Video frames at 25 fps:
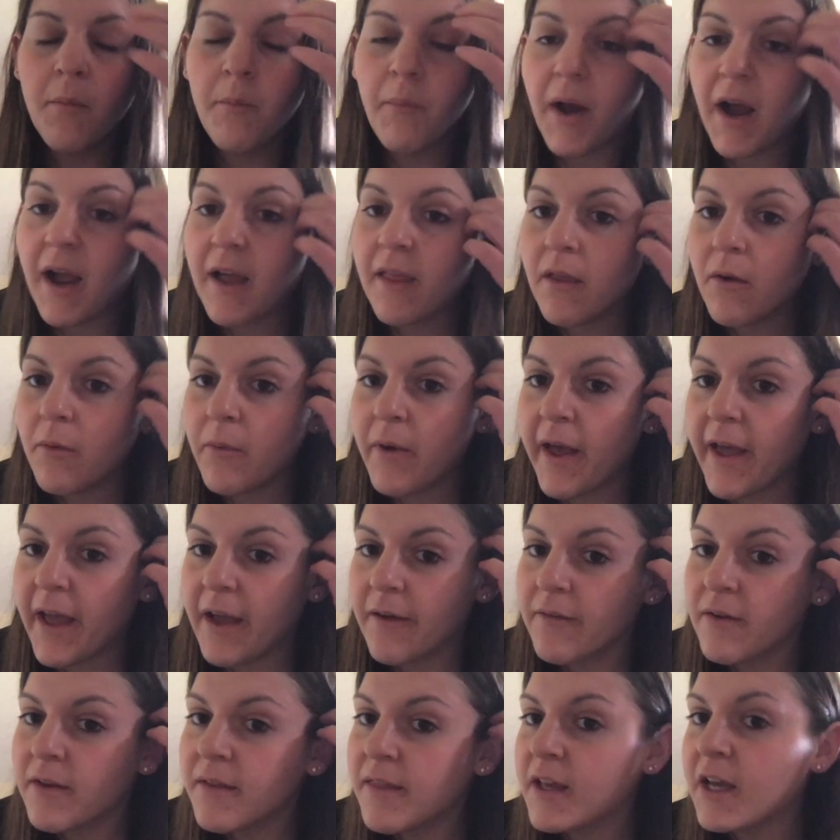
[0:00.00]
By the way,
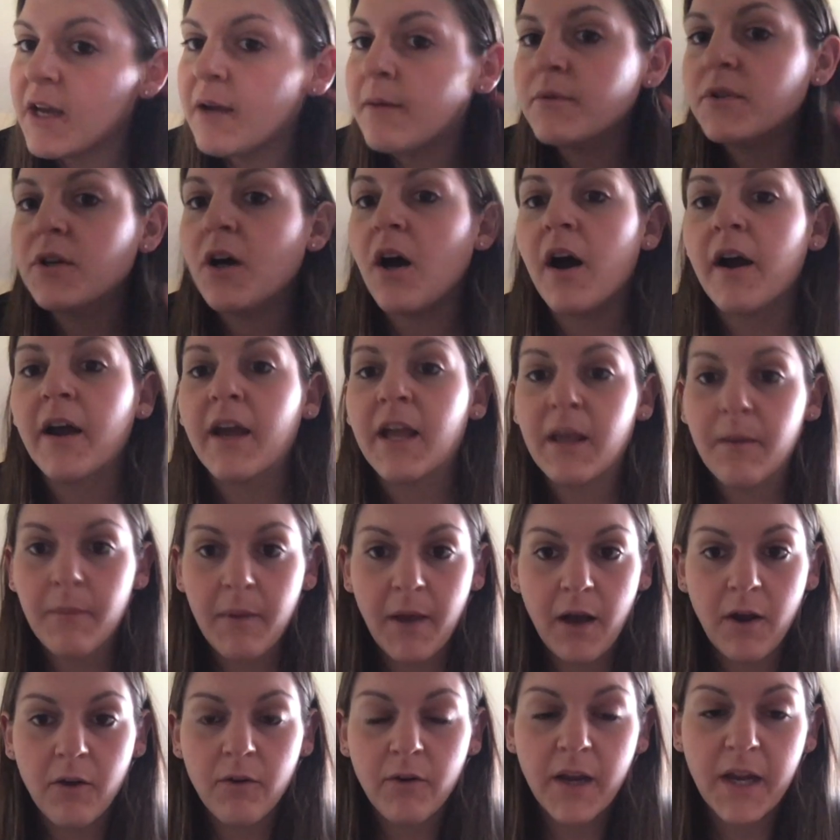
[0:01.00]
everything I'm talking
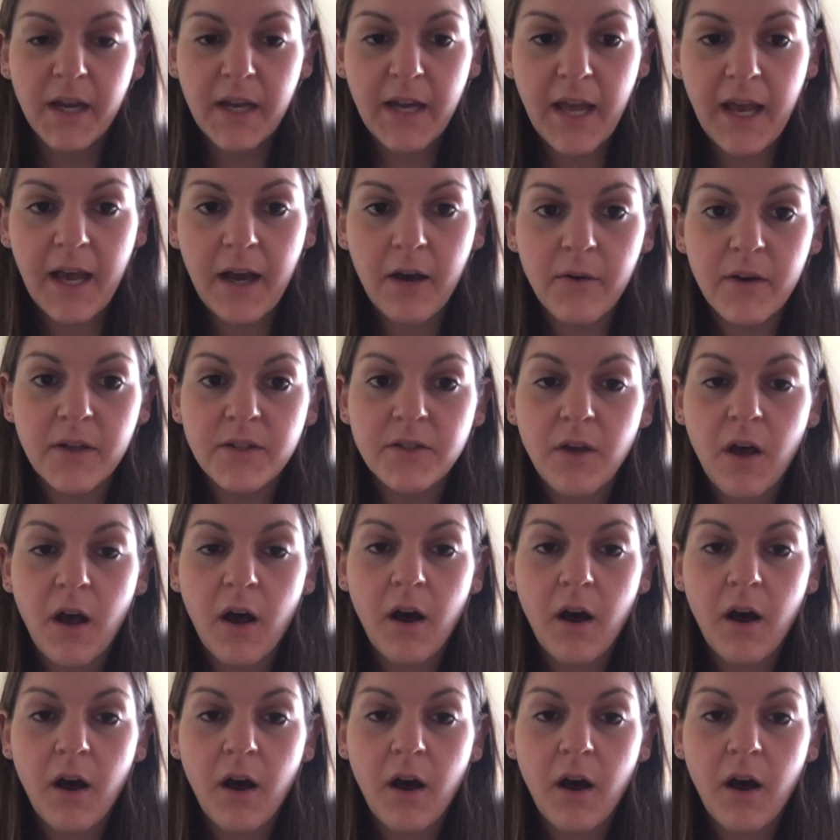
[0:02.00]
about right now is